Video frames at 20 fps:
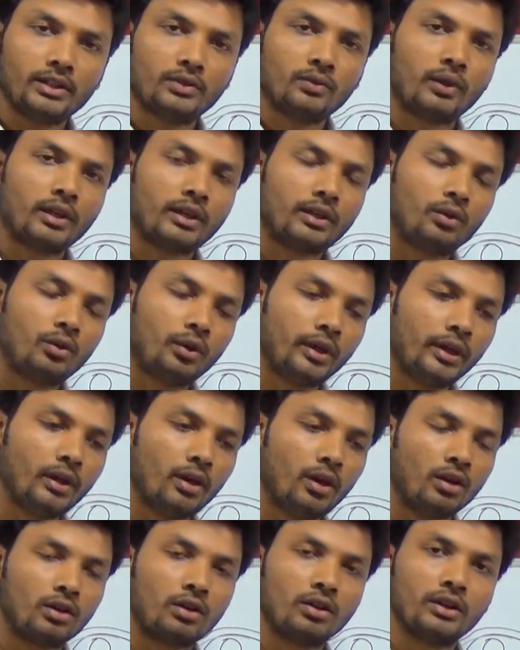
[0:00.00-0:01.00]
is going
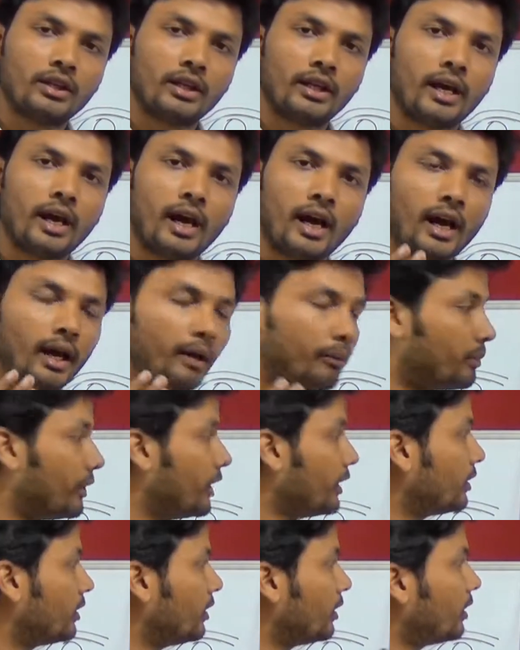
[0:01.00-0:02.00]
on the
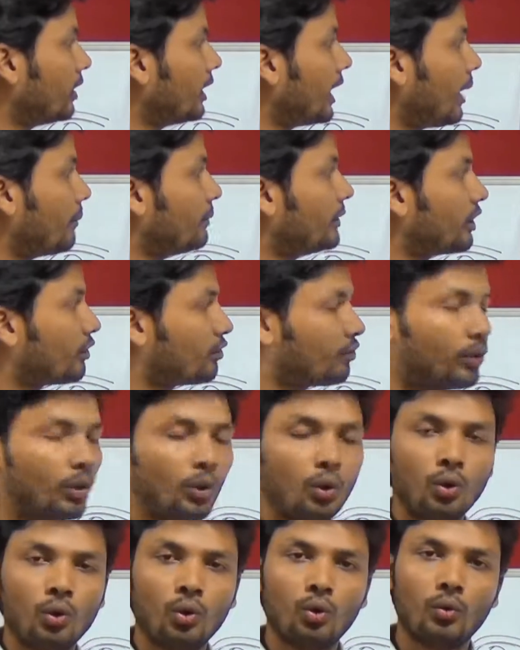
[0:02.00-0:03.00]
hybrid laminar
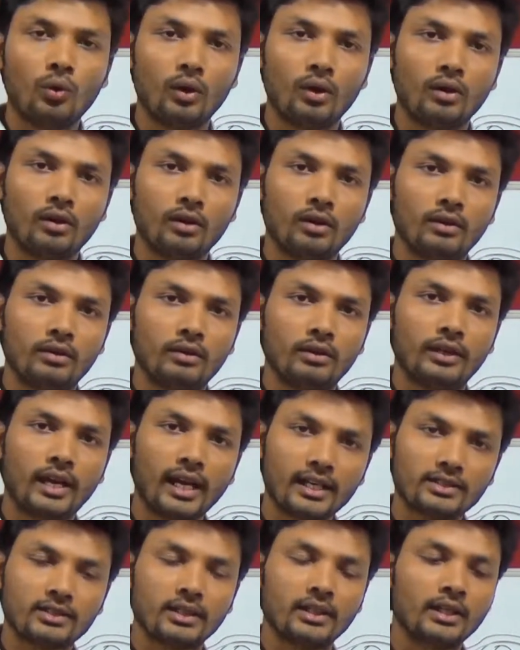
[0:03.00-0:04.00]
flow
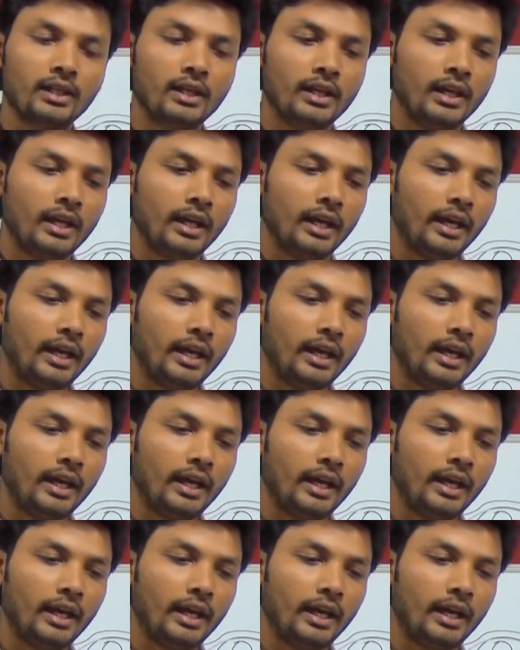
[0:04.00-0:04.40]
nozzle